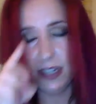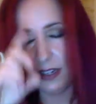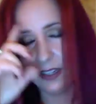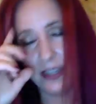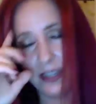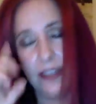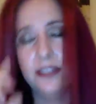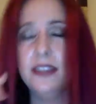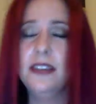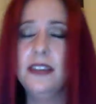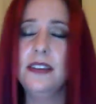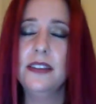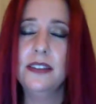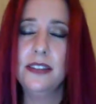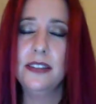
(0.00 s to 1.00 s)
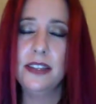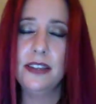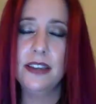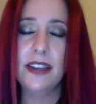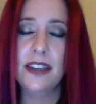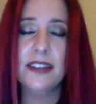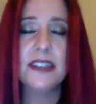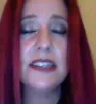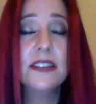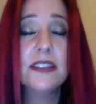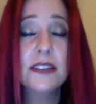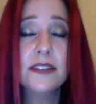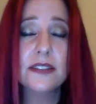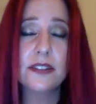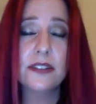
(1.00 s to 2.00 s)
And again, the
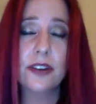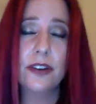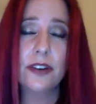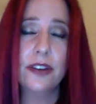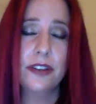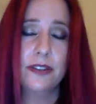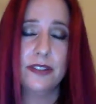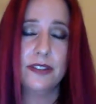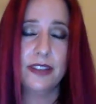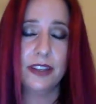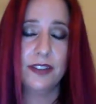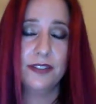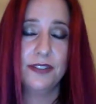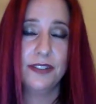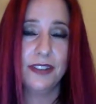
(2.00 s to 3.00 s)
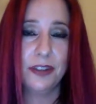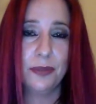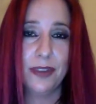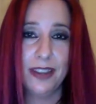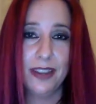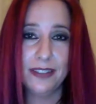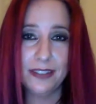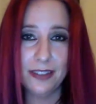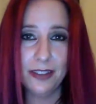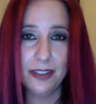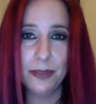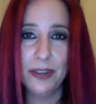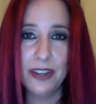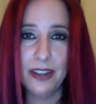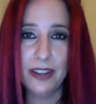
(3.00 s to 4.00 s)
ideal scenario is that Kundalini rises all the
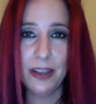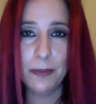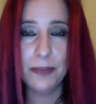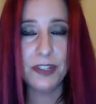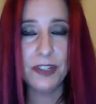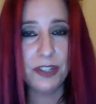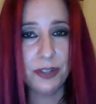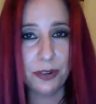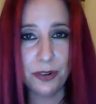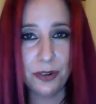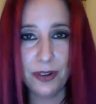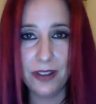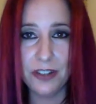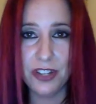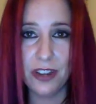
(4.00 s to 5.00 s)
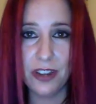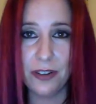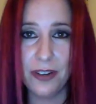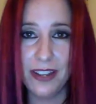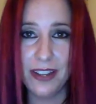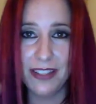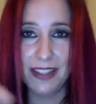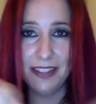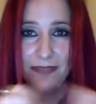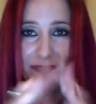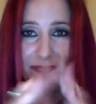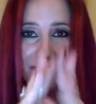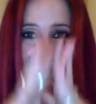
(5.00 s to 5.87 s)
way up to your crown chakra and then